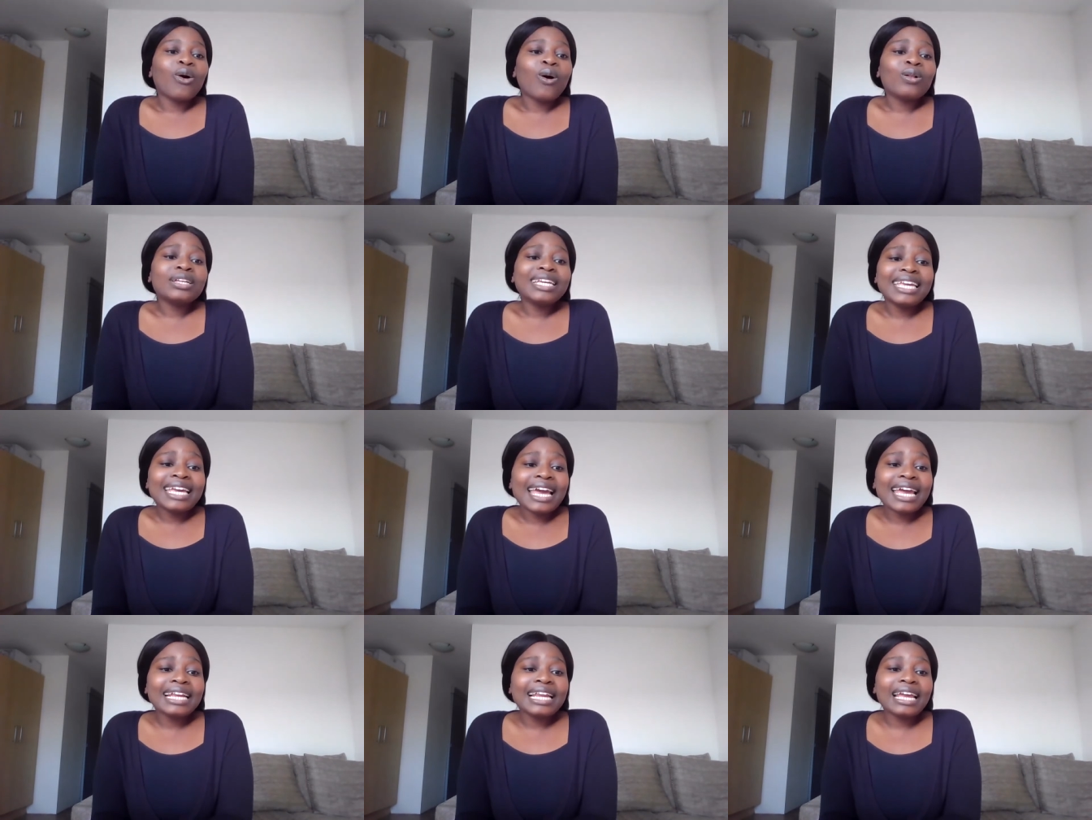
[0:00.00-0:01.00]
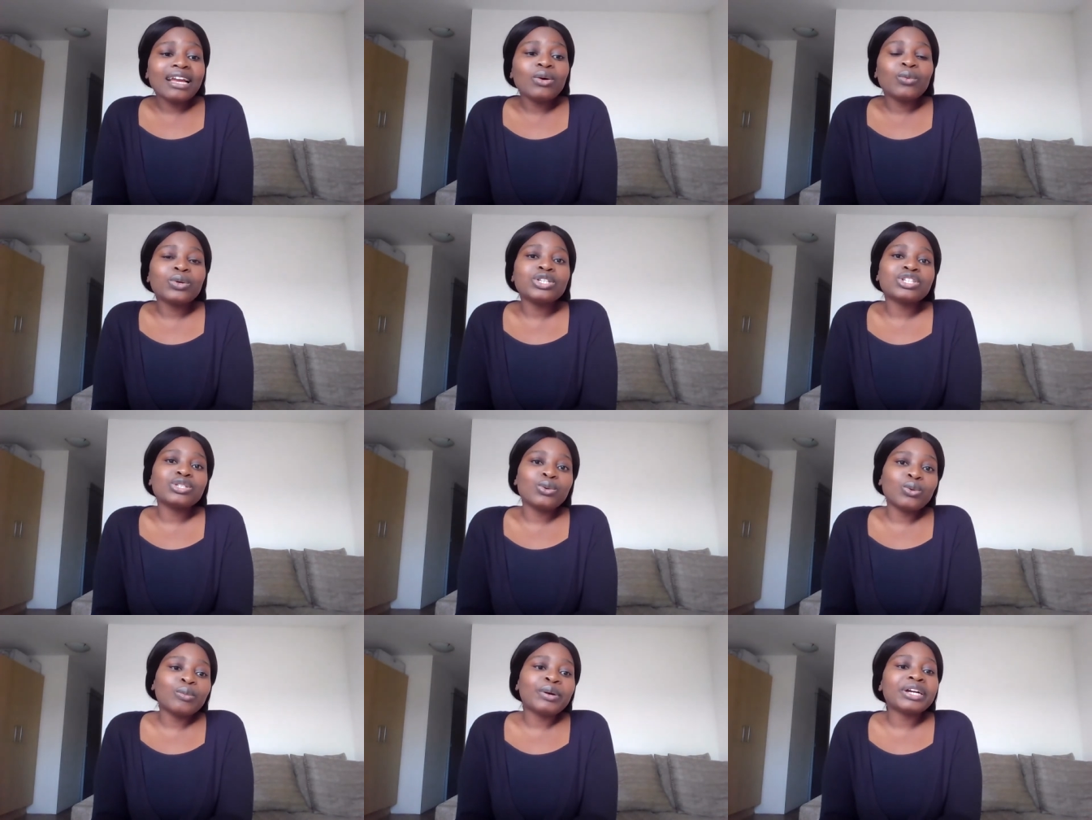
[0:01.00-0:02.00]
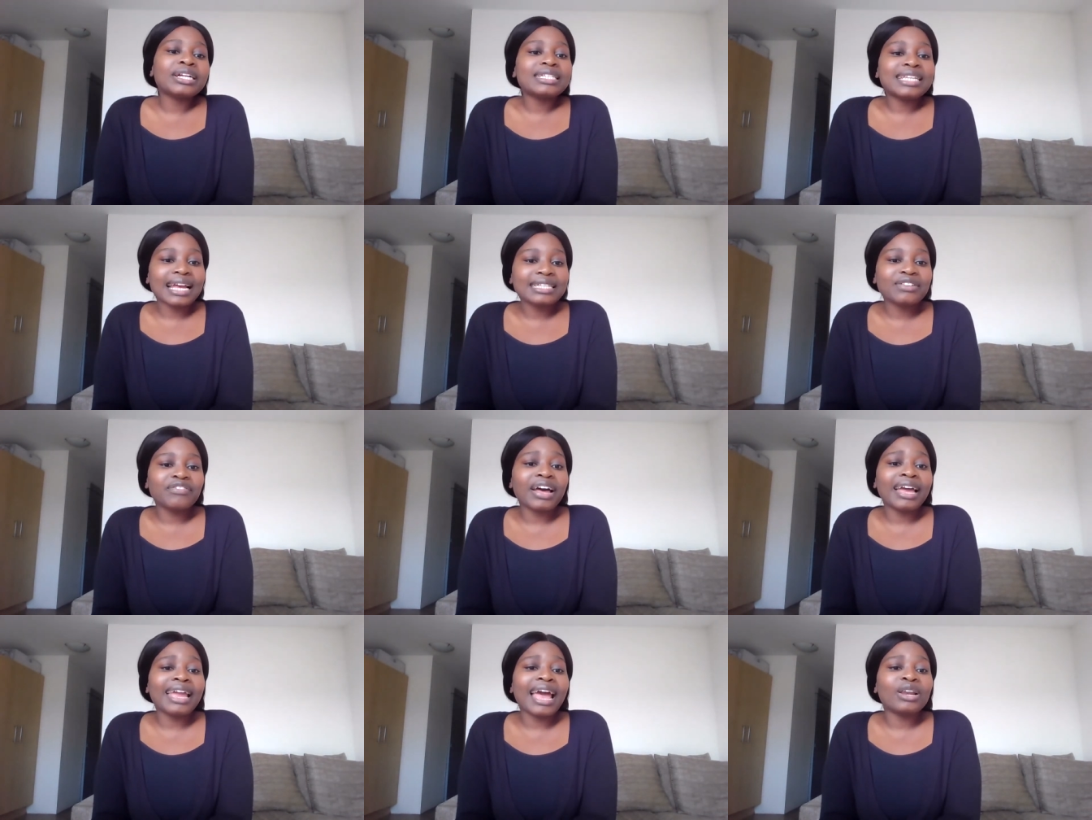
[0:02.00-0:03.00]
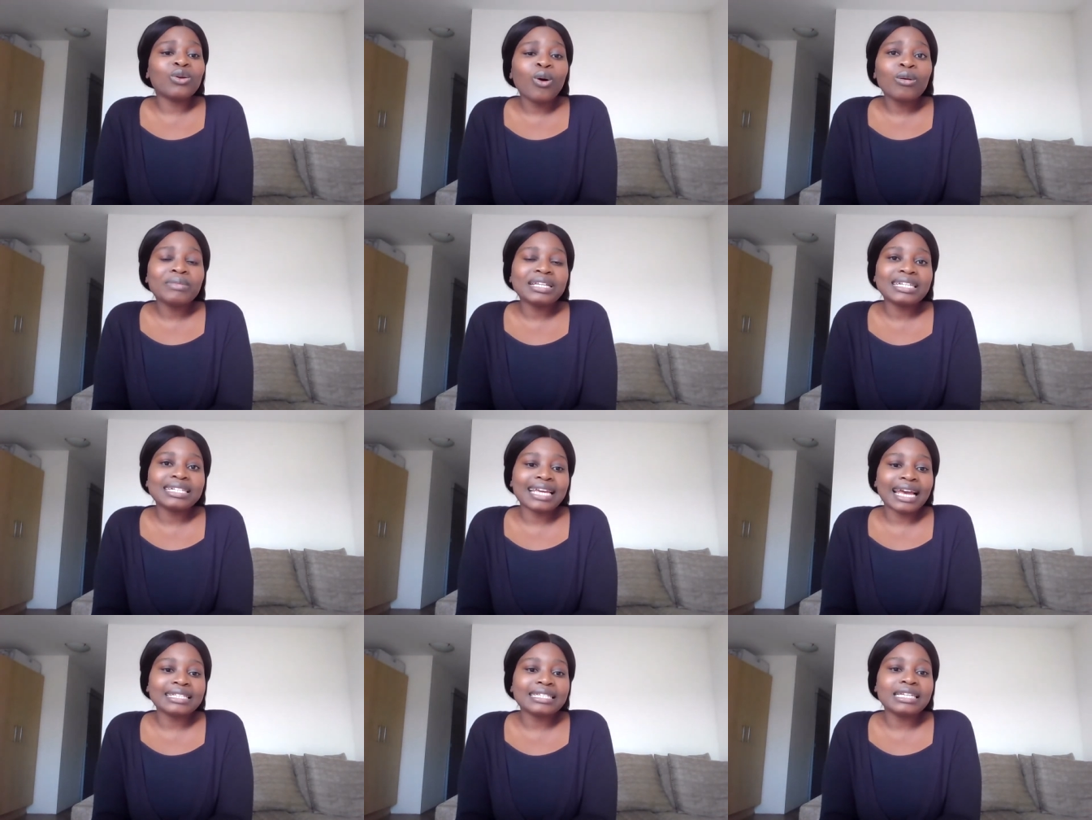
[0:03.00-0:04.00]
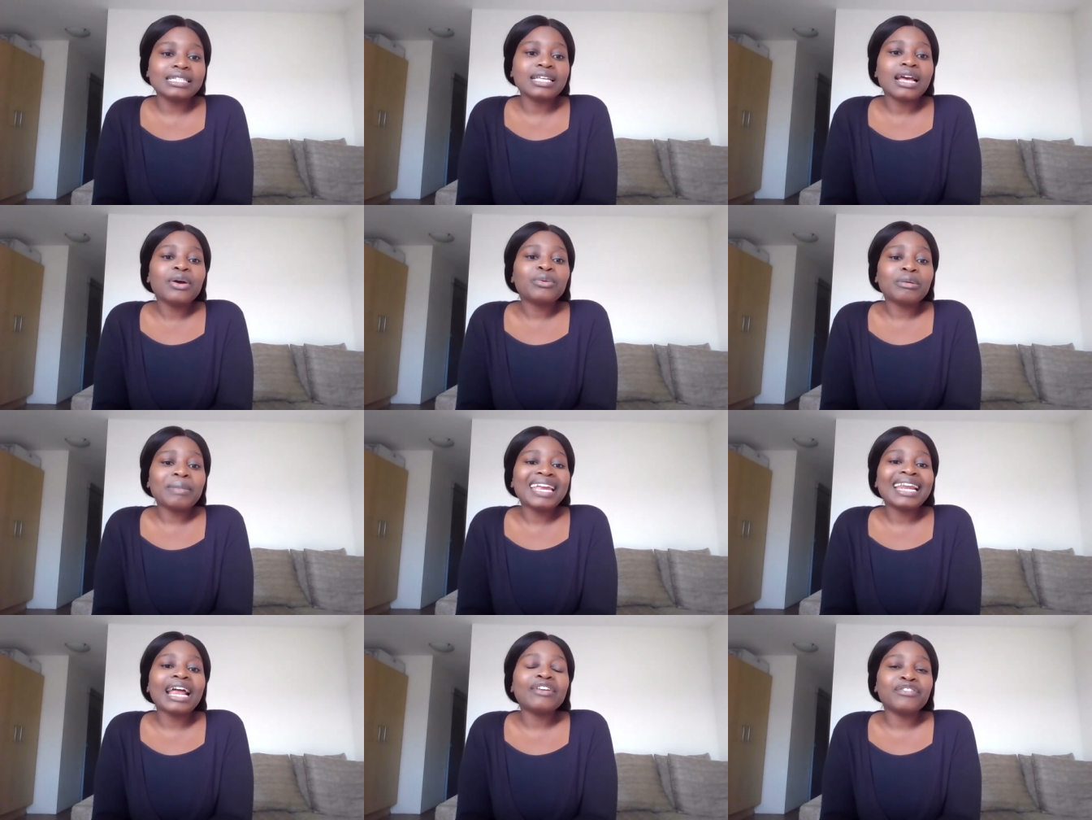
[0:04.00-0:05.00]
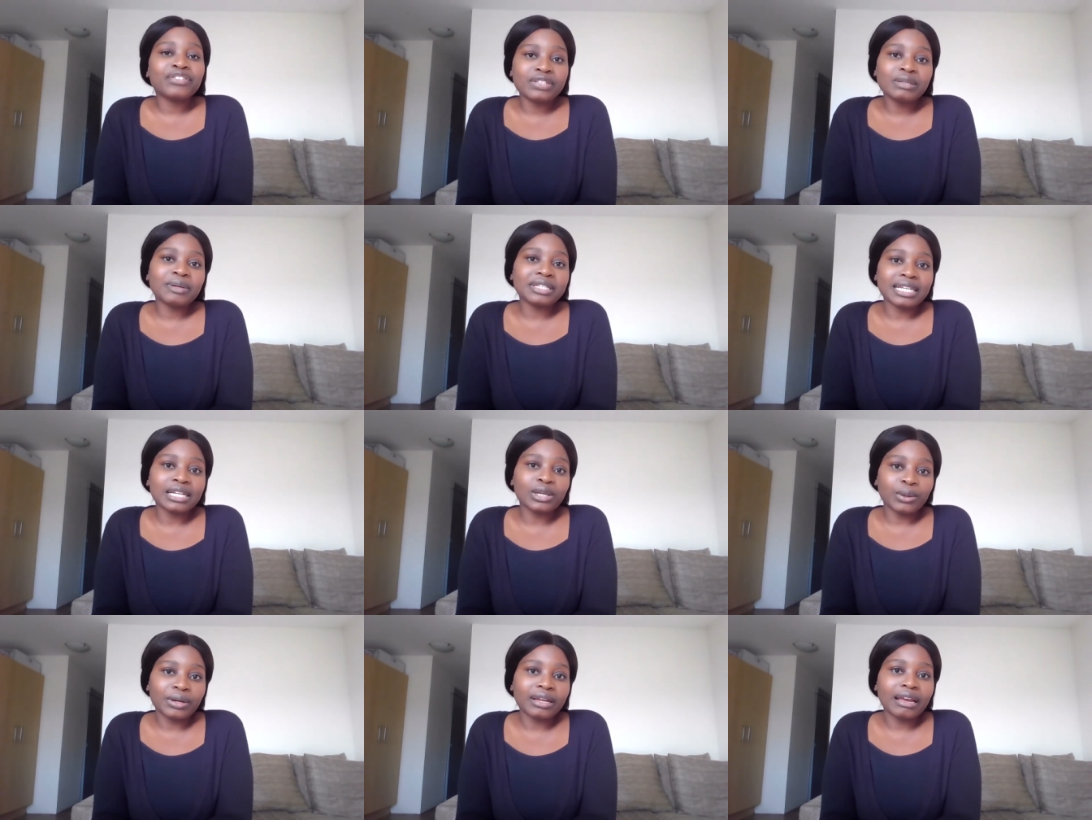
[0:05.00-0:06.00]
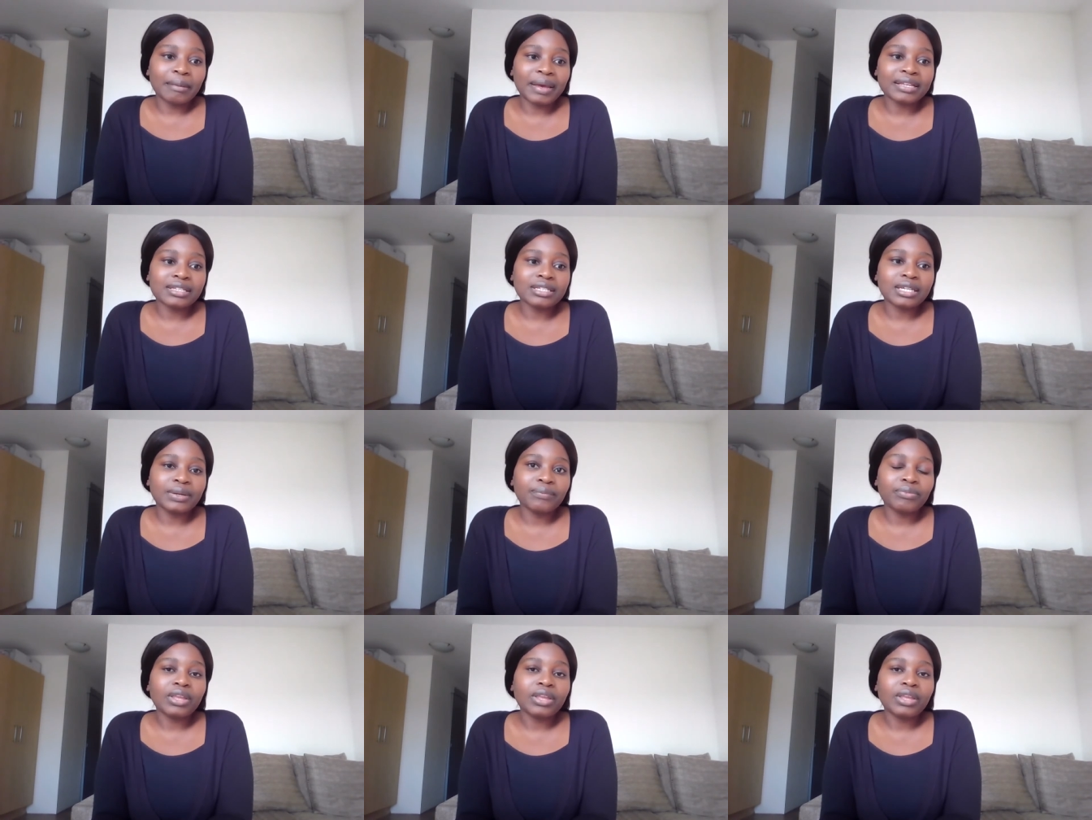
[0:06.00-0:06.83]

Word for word: All e-hailing, which is Uber, Taxify, and all meter taxis, remain at 50% loading capacity.